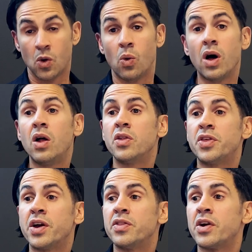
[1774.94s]
Well,
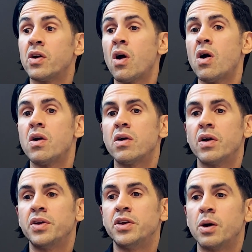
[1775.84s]
there are
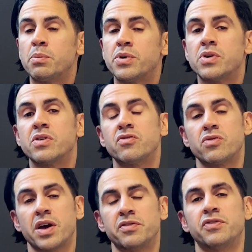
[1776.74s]
a number of
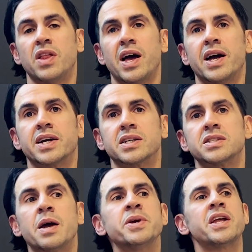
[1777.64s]
red
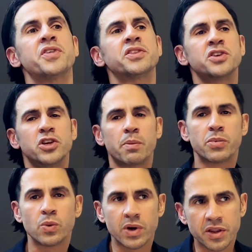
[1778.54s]
flags. I mean, I think the
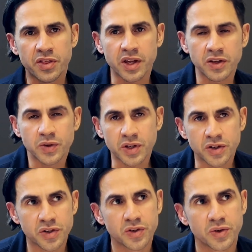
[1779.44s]
number one thing you
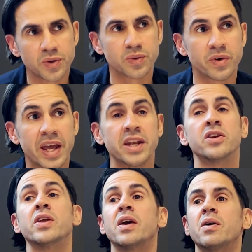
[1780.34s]
can do
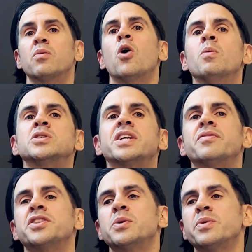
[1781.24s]
in almost
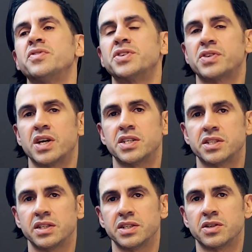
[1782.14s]
everything we've discussed,
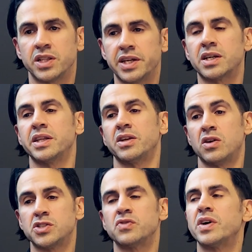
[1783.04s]
at least clinically and
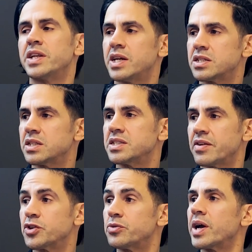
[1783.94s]
also financially, is
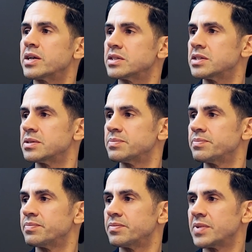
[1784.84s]
have good records.
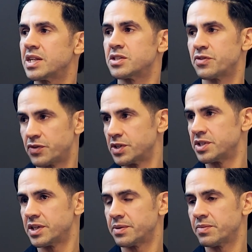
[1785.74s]
That's the first
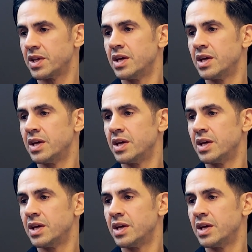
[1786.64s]
thing.